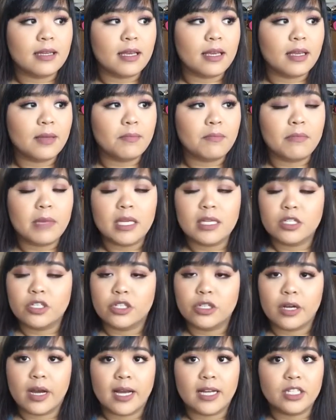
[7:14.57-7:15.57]
It makes
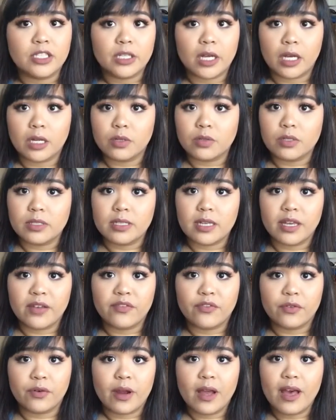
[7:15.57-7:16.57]
your eyeshadow stay
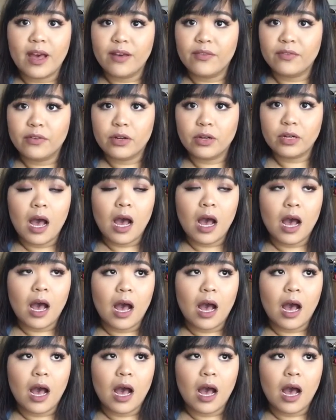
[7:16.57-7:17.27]
forever.